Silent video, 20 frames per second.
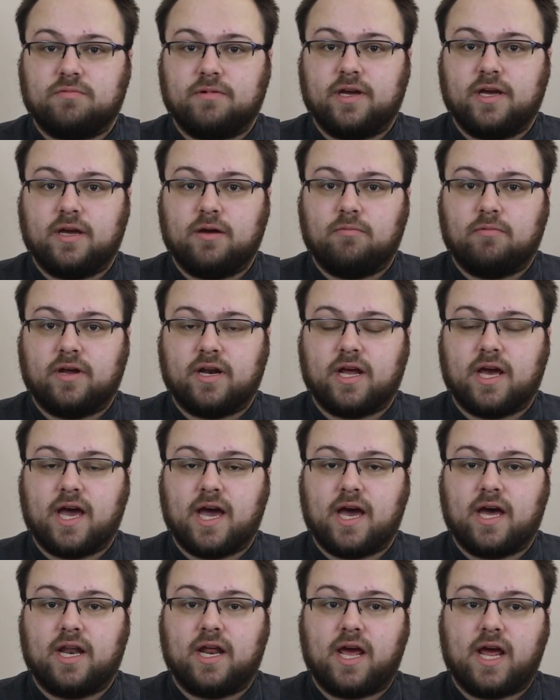we went
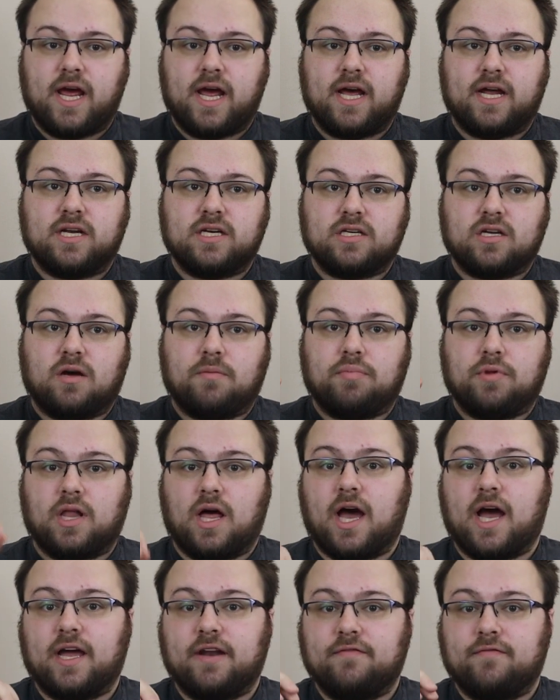ahead and
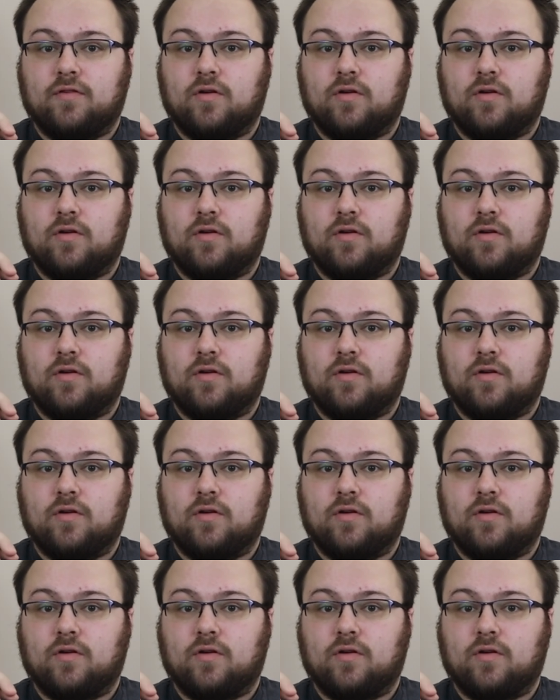applied